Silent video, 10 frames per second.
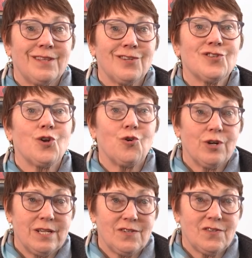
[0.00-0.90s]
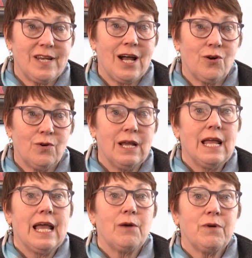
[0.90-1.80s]
stories now,
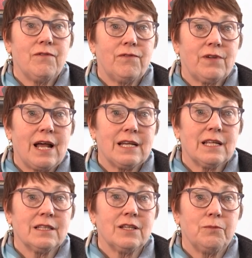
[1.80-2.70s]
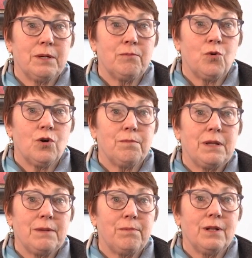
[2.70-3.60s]
and we've got a little bit more
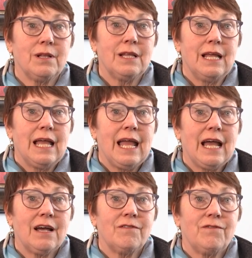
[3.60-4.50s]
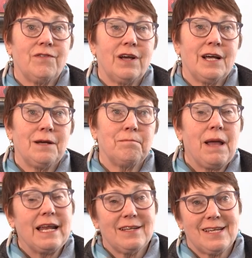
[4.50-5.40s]
people have
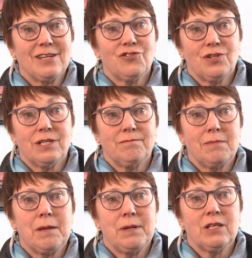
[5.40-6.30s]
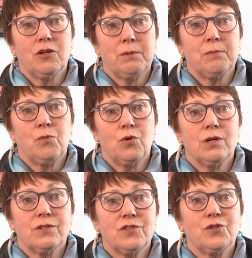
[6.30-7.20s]
paid attention maybe a little bit
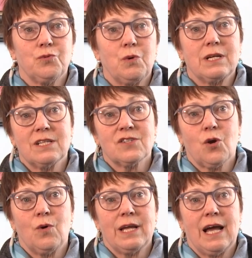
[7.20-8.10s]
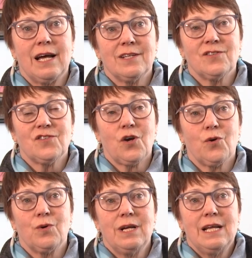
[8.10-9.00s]
more to what is going on.
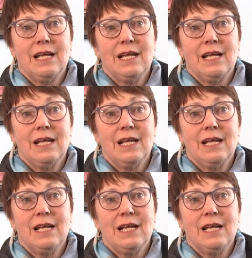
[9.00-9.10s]
So